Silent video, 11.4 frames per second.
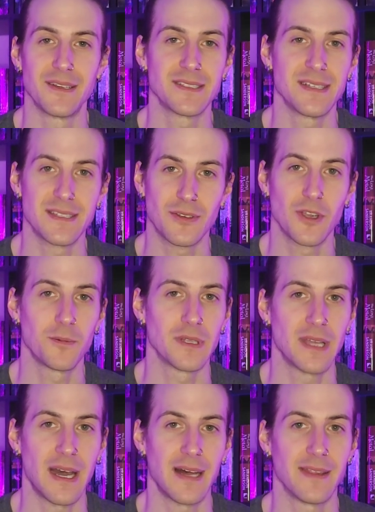since The Crippled
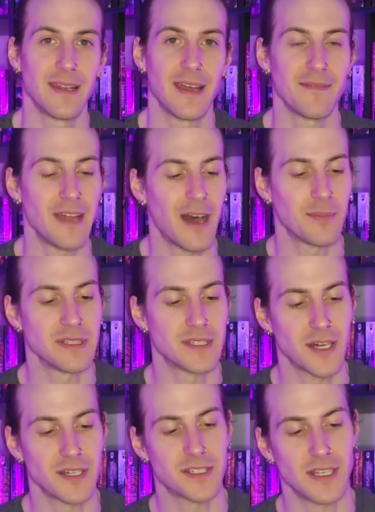God that have not been
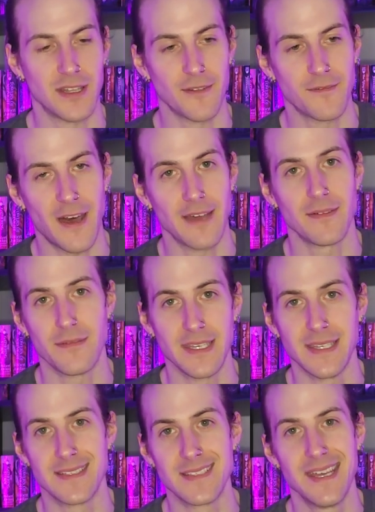touched in the 5 of
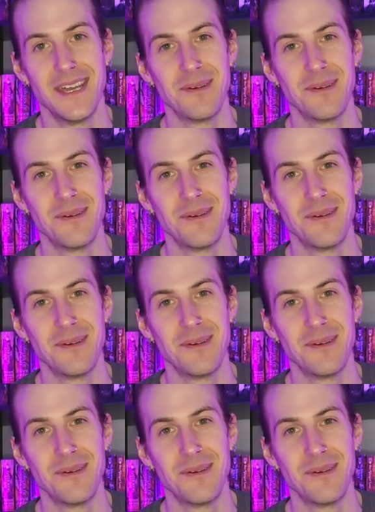these